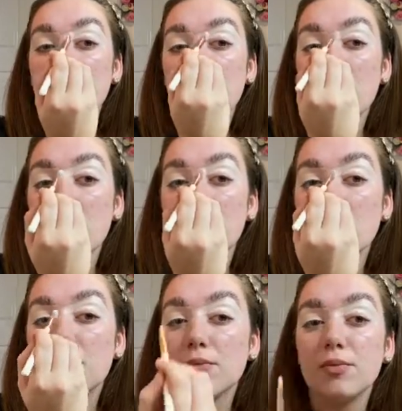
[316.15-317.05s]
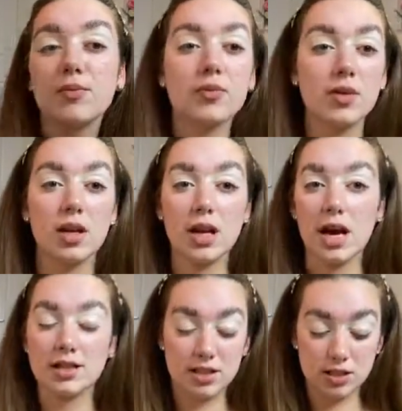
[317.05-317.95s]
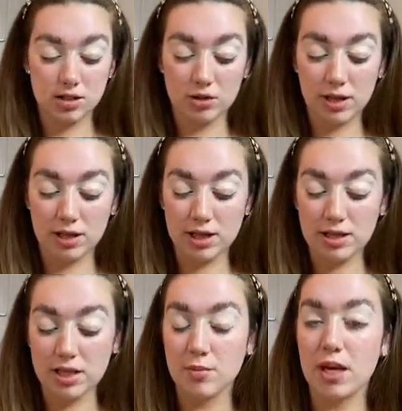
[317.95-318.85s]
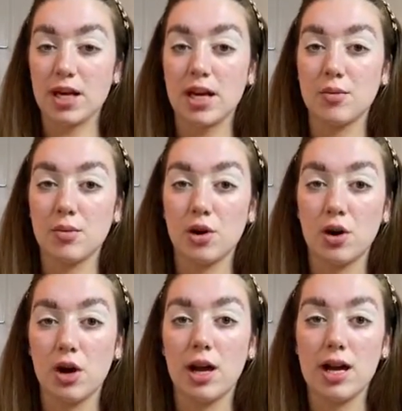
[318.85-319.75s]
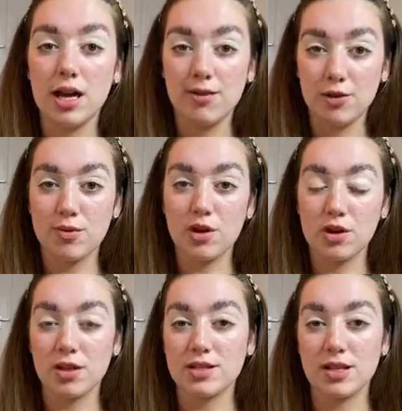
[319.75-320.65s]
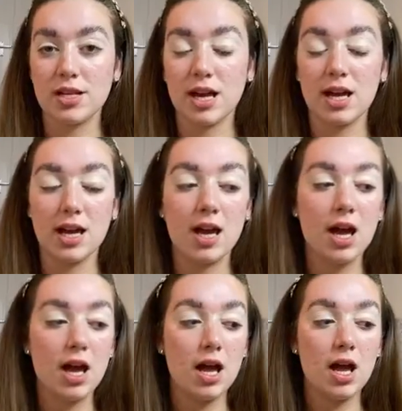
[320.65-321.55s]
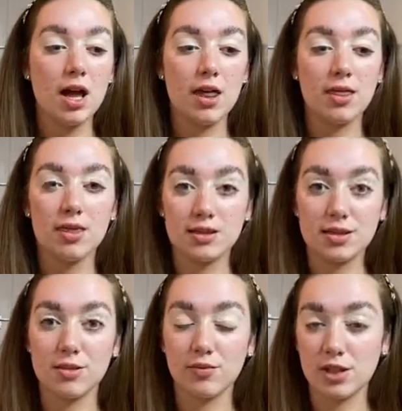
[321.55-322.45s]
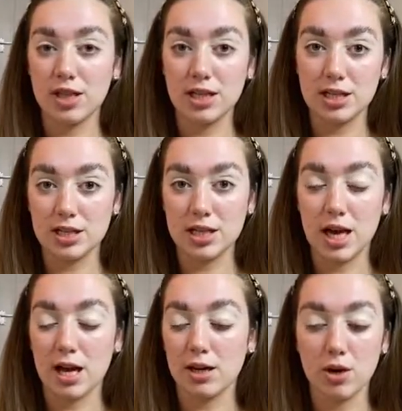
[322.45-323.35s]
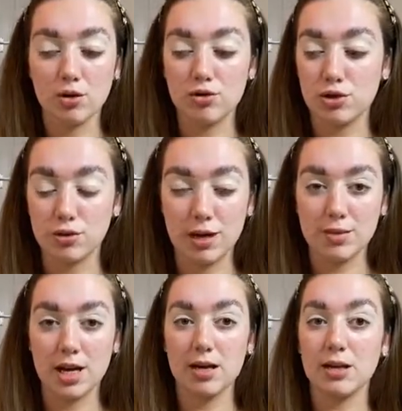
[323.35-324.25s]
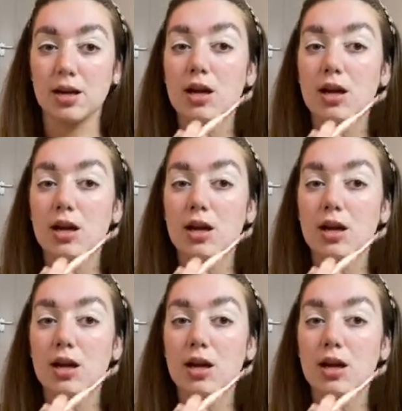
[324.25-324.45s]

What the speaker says: I didn't know that I needed it in my kit, but if you have not got this in your kit, this is something that you need in your kit, 120%.